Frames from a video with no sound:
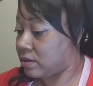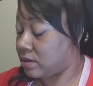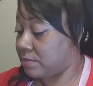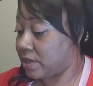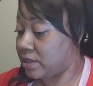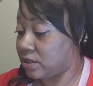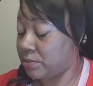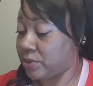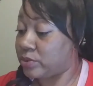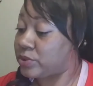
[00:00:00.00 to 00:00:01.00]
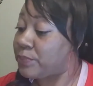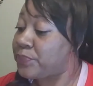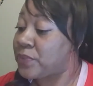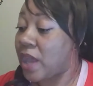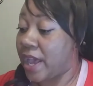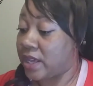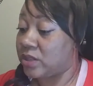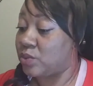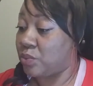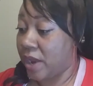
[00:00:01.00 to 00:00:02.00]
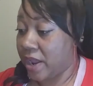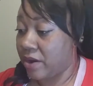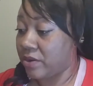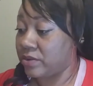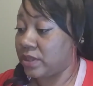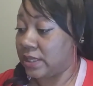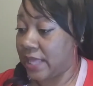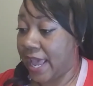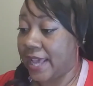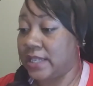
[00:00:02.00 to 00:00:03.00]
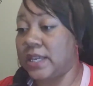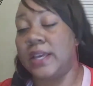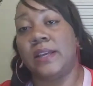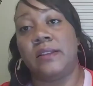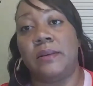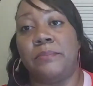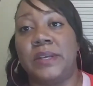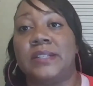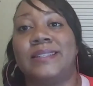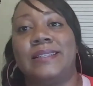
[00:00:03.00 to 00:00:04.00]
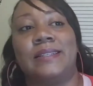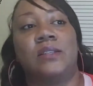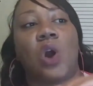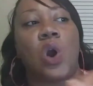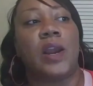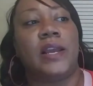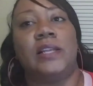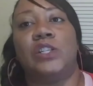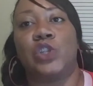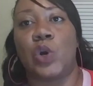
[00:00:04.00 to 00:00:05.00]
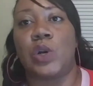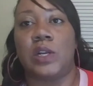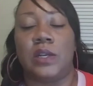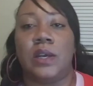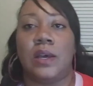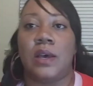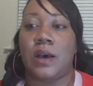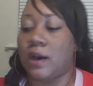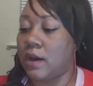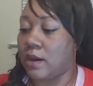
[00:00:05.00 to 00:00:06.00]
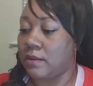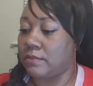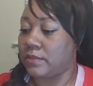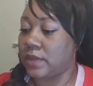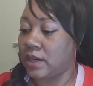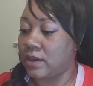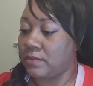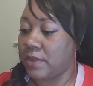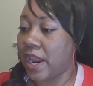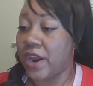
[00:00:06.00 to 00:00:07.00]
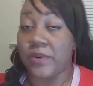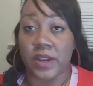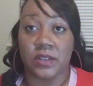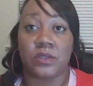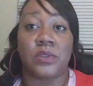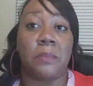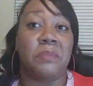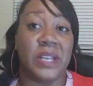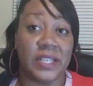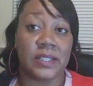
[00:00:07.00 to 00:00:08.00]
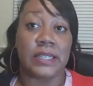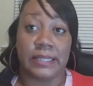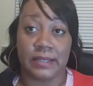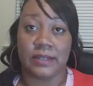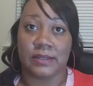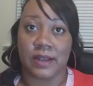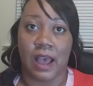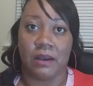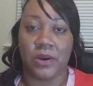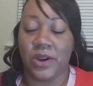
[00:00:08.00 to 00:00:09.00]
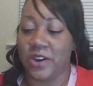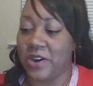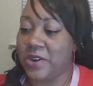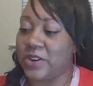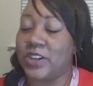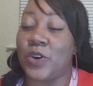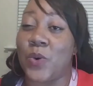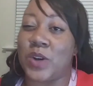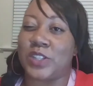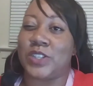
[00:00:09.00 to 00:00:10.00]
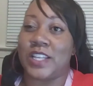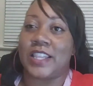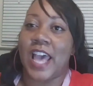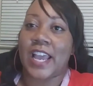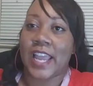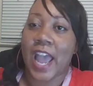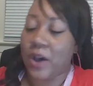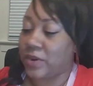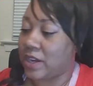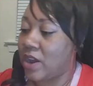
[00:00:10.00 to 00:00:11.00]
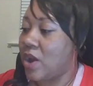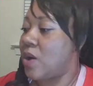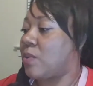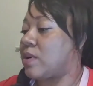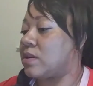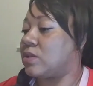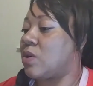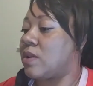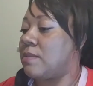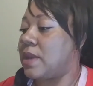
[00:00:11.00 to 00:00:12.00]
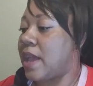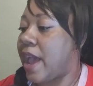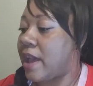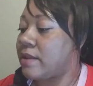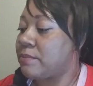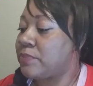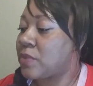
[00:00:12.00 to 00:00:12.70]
municipals as well, that the businesses are in certain areas. The businesses now going to that county where it's going to be at.